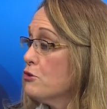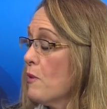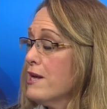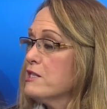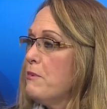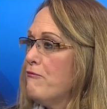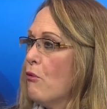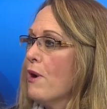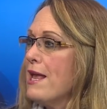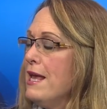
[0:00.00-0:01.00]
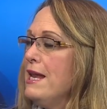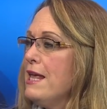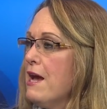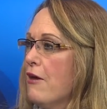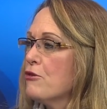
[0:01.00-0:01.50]
addressed before or
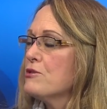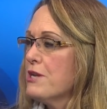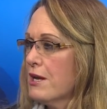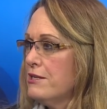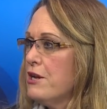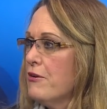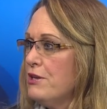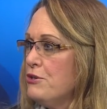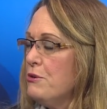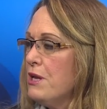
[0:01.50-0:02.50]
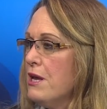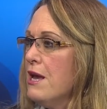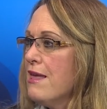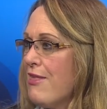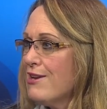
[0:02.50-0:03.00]
any other secondary duty
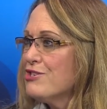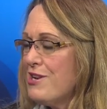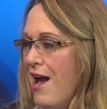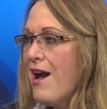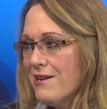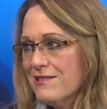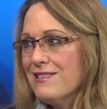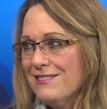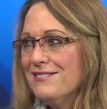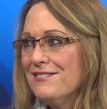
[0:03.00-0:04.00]
that she has.